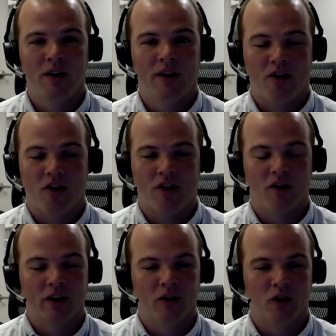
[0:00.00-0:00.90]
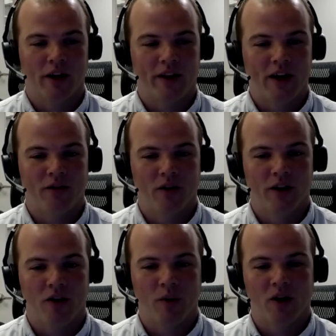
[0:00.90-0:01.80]
necessarily look at that for
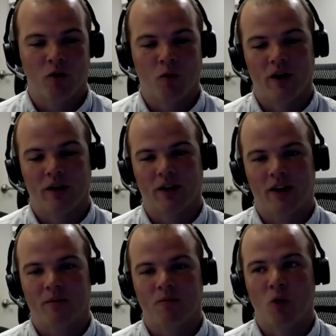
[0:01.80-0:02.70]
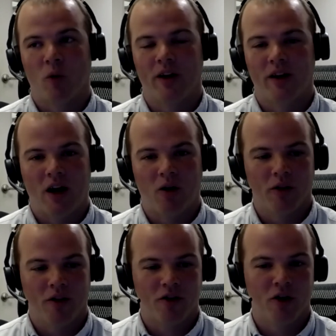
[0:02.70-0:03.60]
this because we wanted to we wanted to narrow
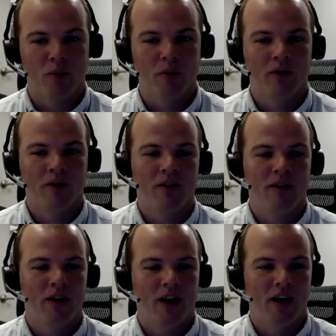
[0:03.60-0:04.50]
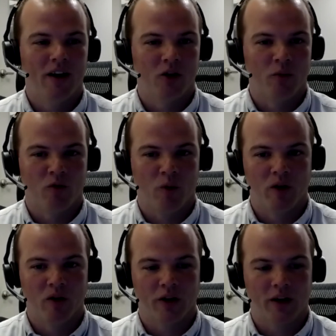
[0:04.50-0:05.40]
the scope uh, in terms of what we
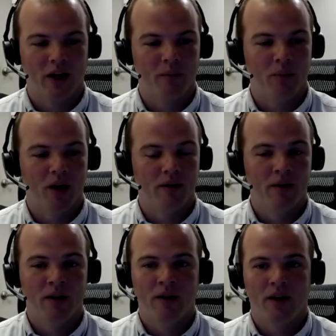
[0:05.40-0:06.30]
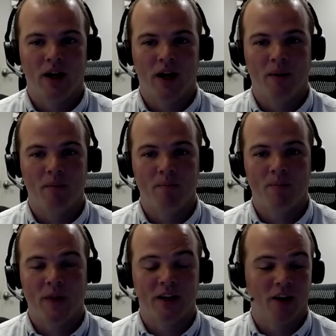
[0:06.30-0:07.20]
were looking at. But um,
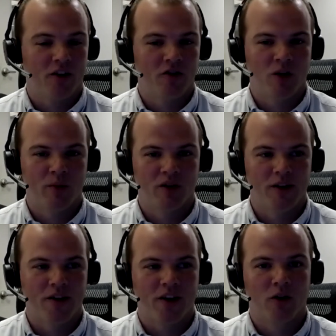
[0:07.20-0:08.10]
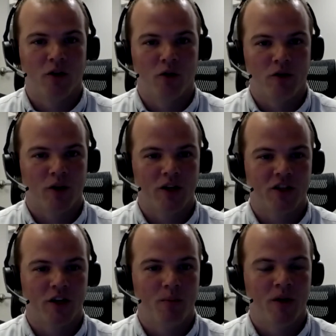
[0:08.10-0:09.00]
it does contribute to the signal to noise
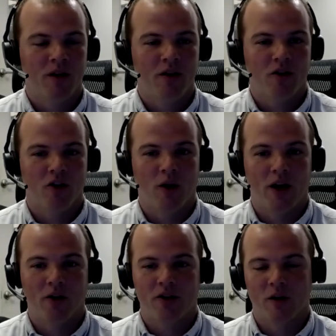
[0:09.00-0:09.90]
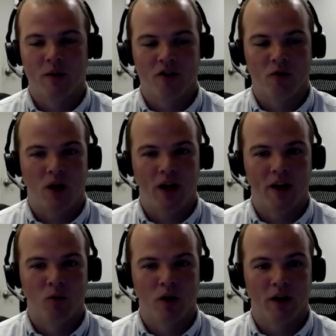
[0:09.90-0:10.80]
ratio, so I don't see any reason why
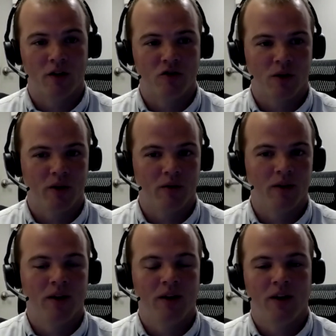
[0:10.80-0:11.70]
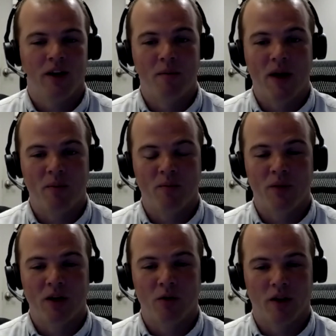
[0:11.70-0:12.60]
it wouldn't contribute. It may
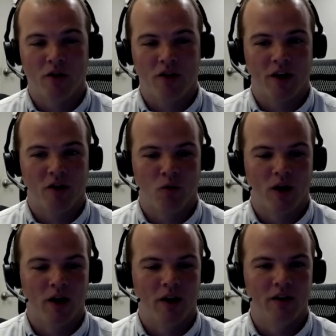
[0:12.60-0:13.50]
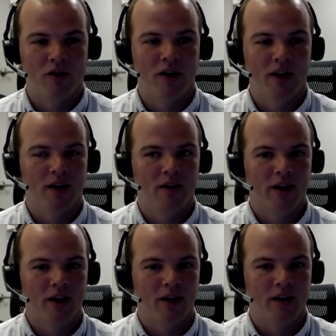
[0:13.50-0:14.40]
be one of those things where you need
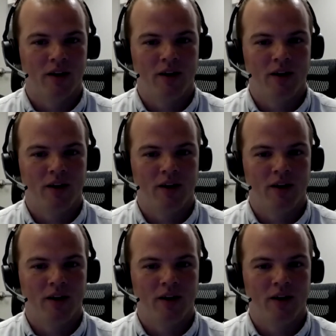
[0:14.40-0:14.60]
the